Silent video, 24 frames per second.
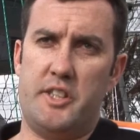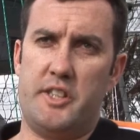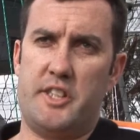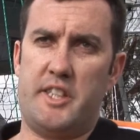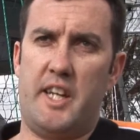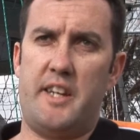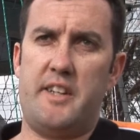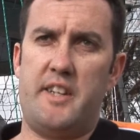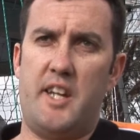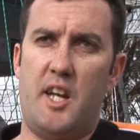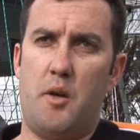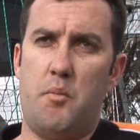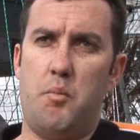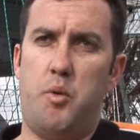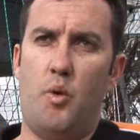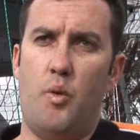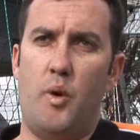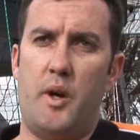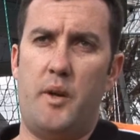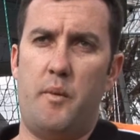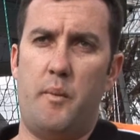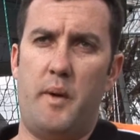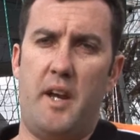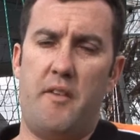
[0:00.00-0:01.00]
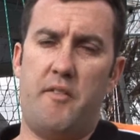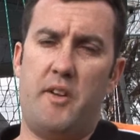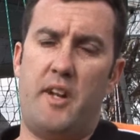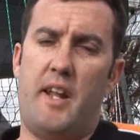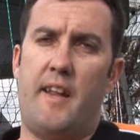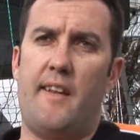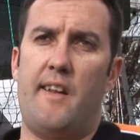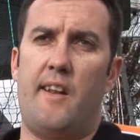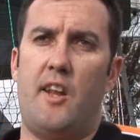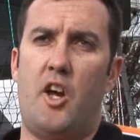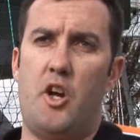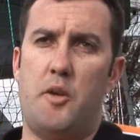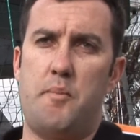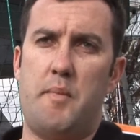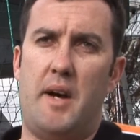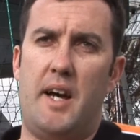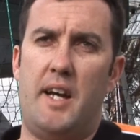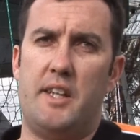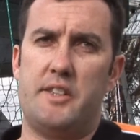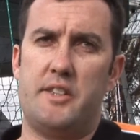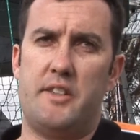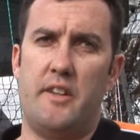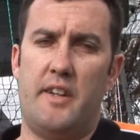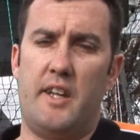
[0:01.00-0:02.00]
the set down point, we have another load
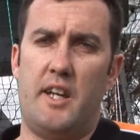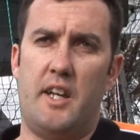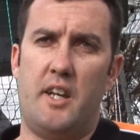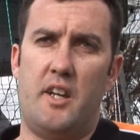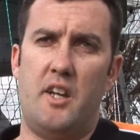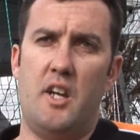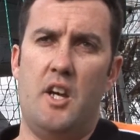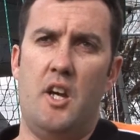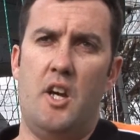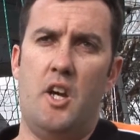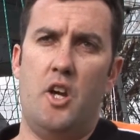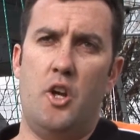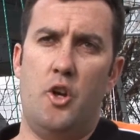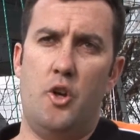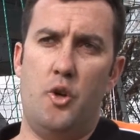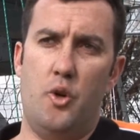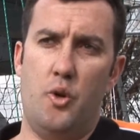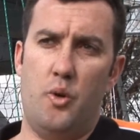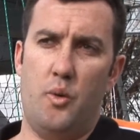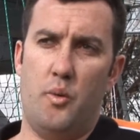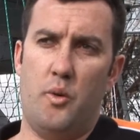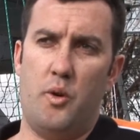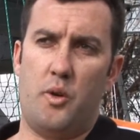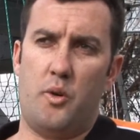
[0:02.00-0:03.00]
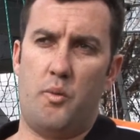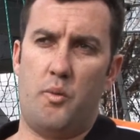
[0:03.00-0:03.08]
master there who